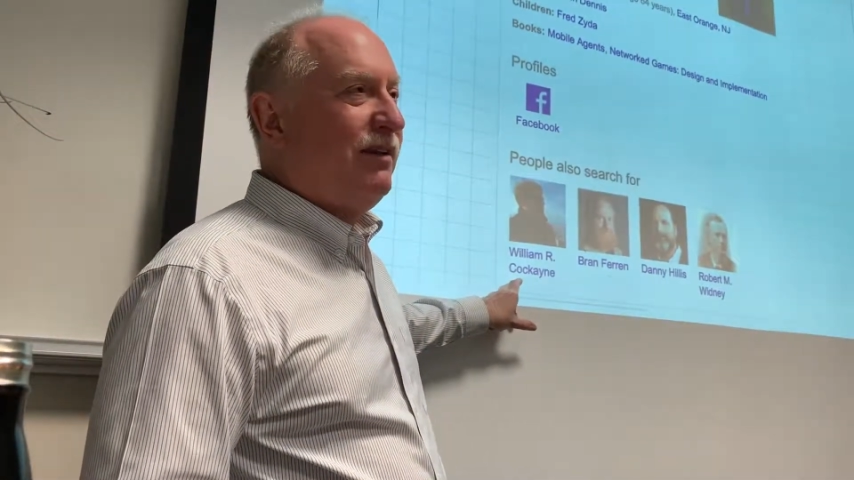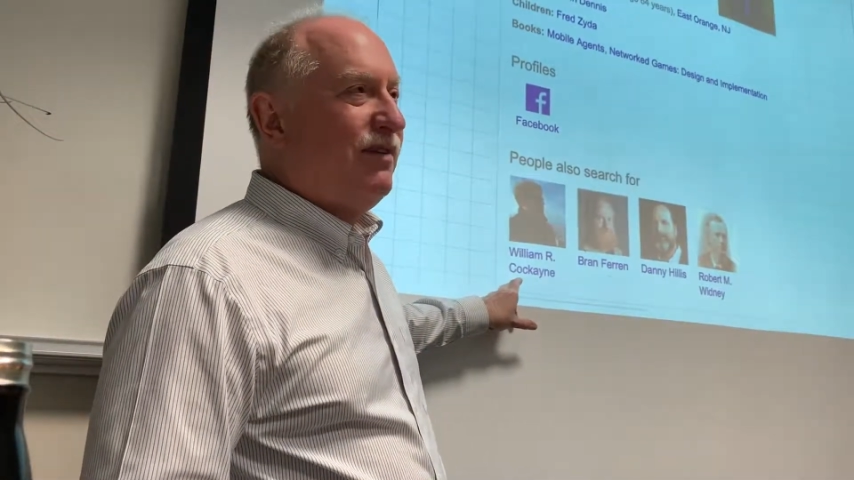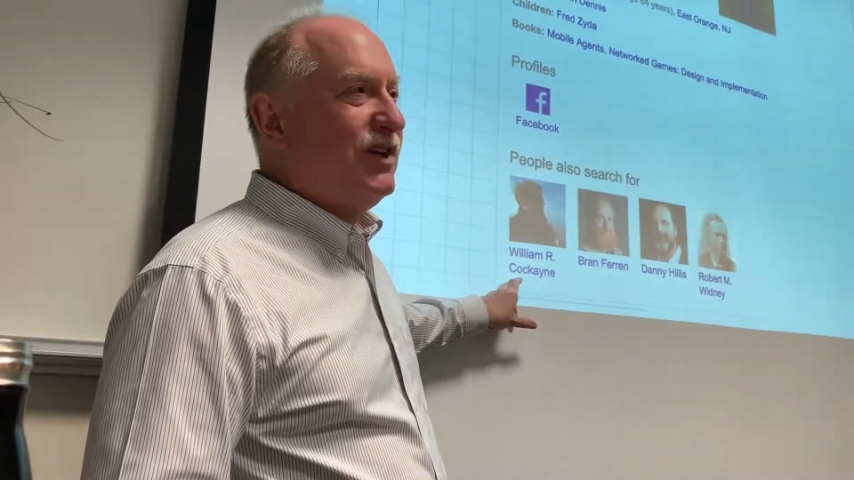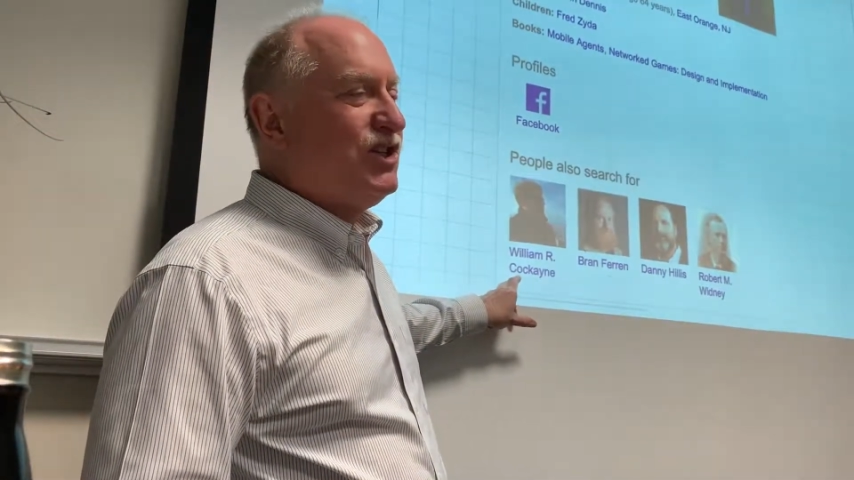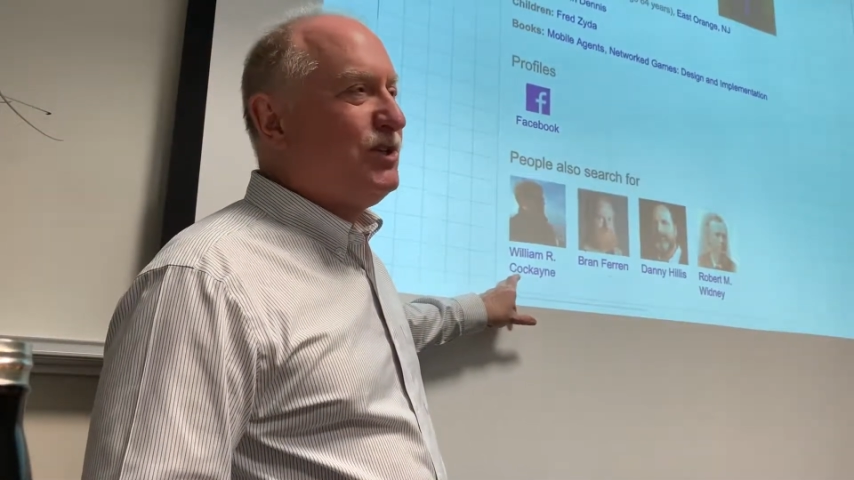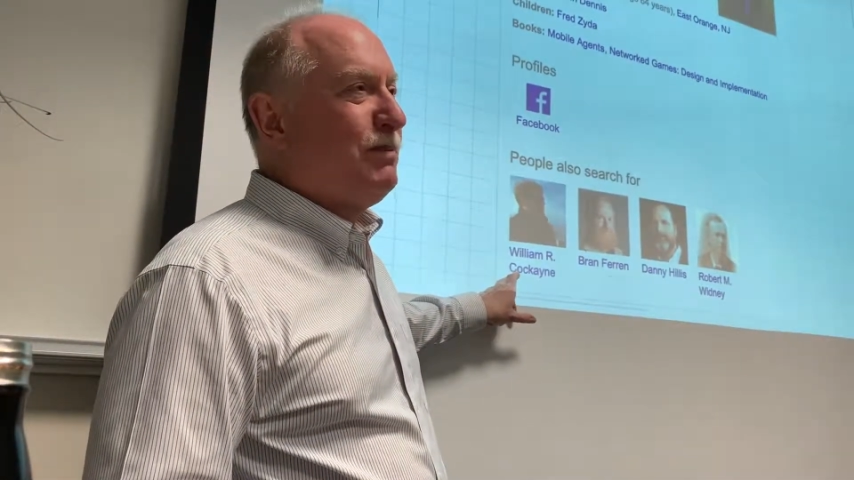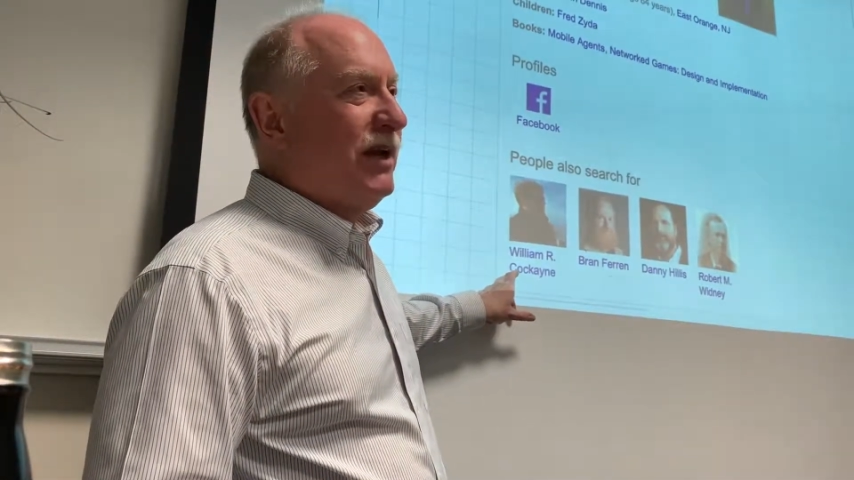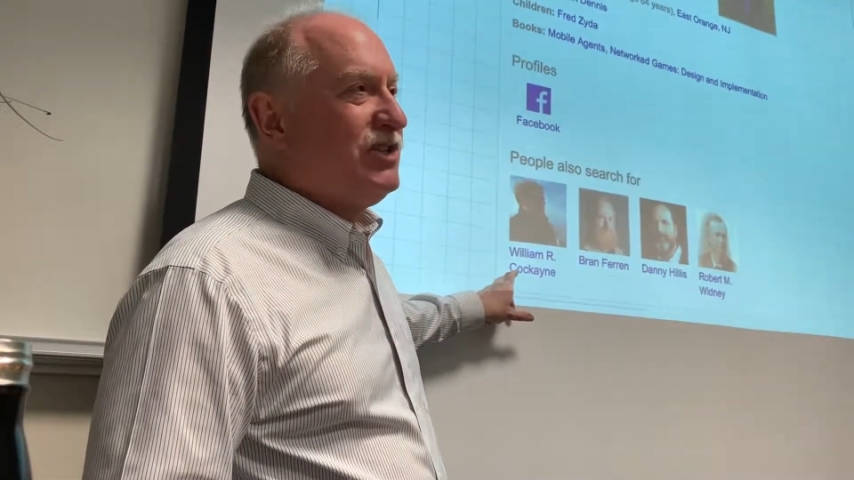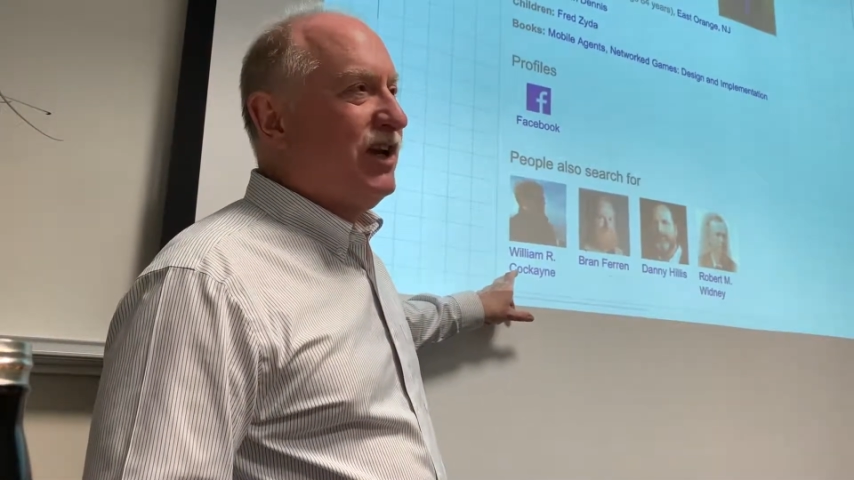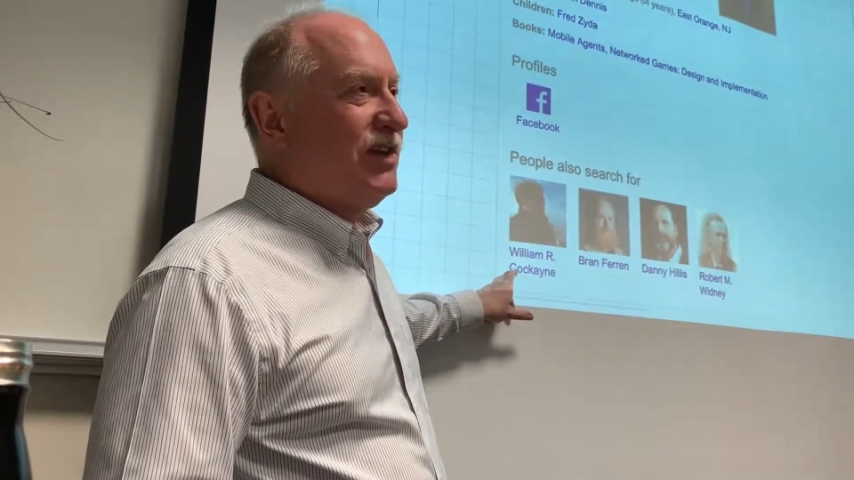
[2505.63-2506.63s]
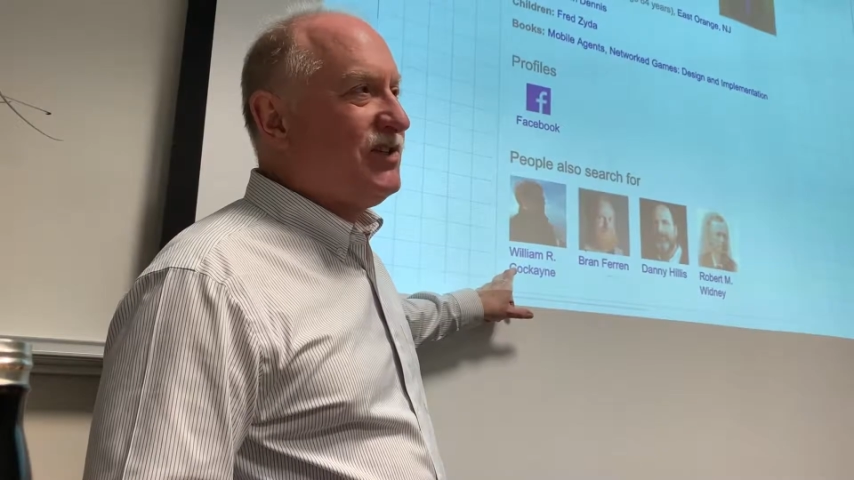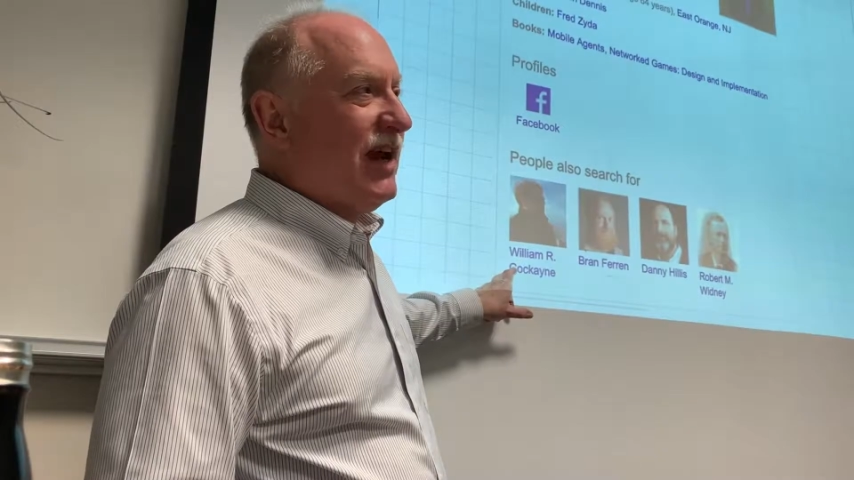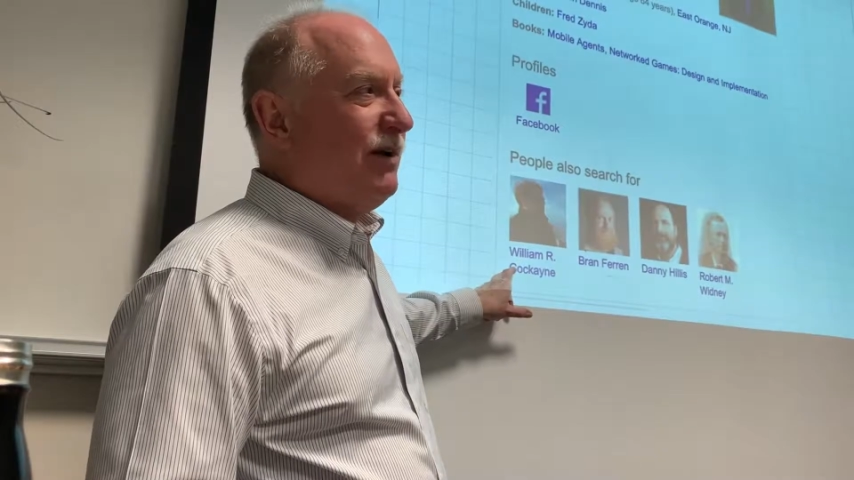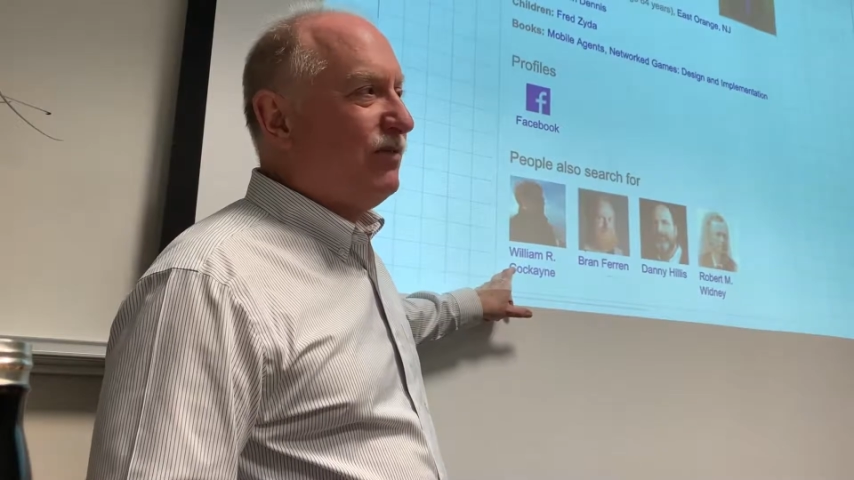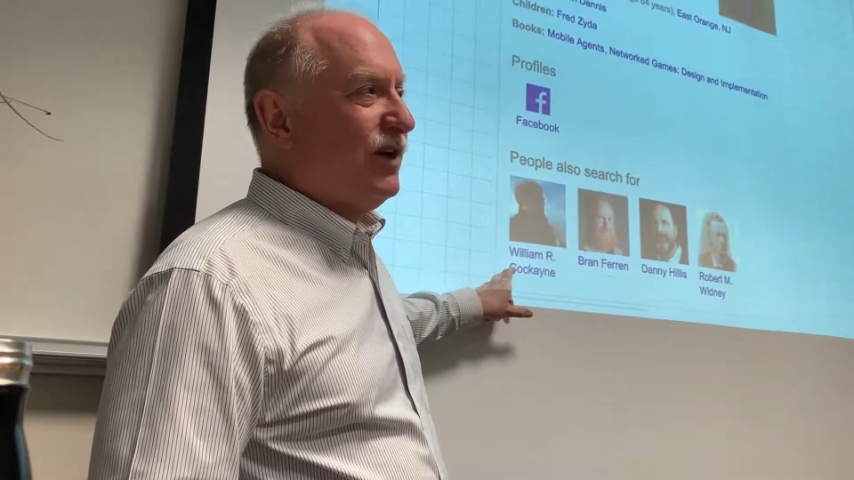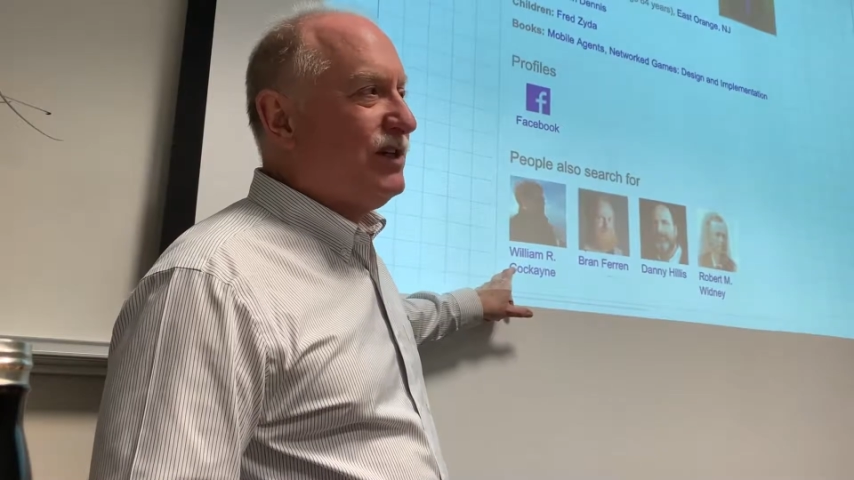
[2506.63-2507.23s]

he finished his PhD at Stanford.